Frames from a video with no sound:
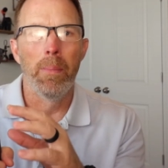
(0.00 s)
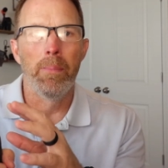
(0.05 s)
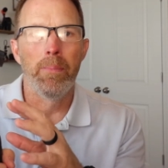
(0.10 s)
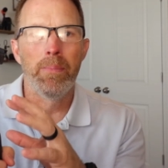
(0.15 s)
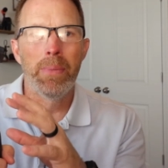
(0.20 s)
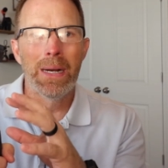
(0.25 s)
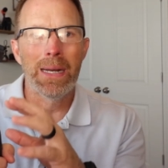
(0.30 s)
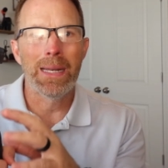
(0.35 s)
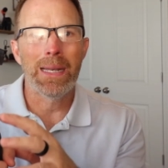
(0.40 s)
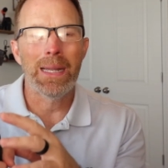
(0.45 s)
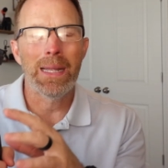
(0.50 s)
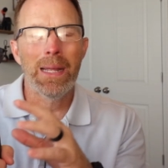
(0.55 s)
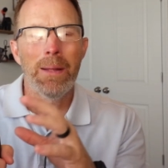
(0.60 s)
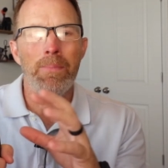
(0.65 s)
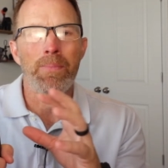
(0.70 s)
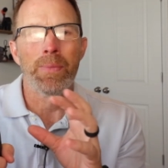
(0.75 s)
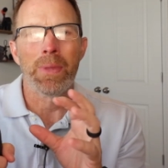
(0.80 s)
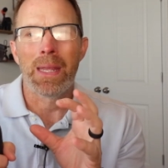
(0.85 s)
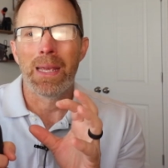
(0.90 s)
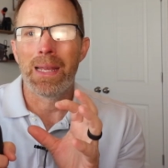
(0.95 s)
but
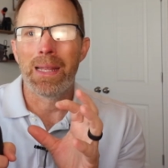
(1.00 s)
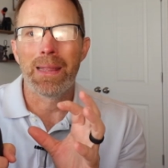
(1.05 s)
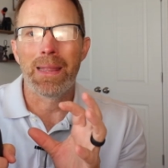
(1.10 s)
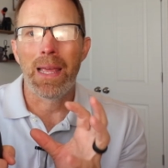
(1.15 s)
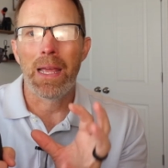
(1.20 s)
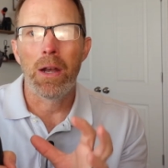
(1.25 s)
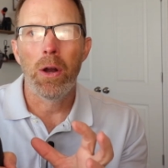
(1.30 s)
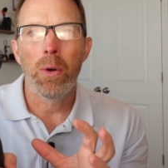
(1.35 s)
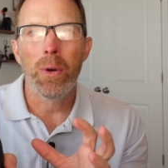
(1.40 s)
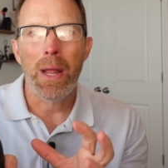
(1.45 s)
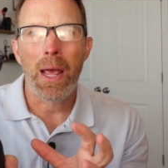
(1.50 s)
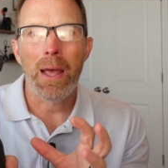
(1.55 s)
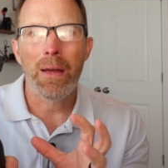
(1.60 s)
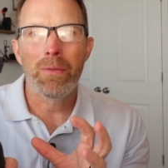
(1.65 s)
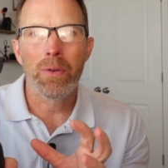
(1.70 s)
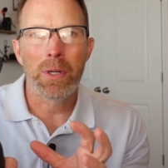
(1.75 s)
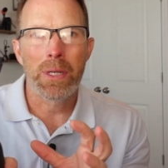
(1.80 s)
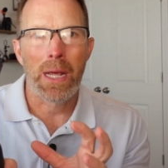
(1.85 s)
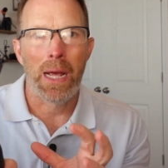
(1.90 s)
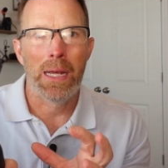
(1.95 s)
they don't
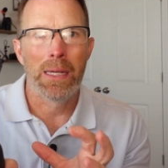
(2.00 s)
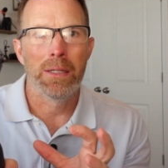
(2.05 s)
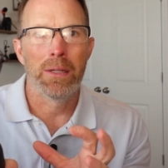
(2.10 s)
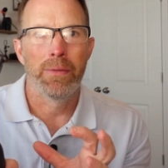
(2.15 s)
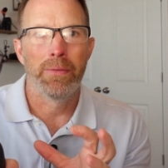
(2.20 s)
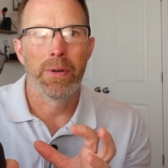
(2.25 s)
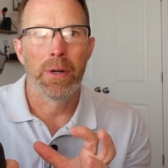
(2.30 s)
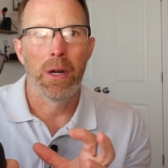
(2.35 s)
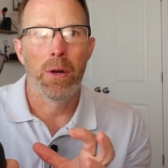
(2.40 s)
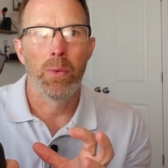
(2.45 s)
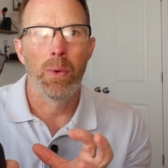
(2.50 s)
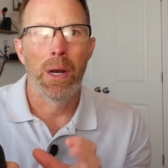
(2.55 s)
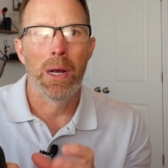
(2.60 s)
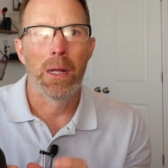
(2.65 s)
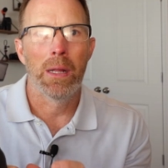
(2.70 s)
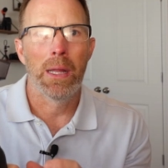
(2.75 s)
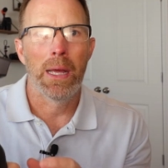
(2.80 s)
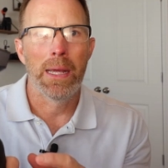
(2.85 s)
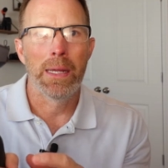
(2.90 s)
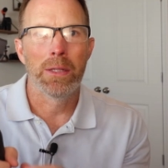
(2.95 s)
advertise it very well,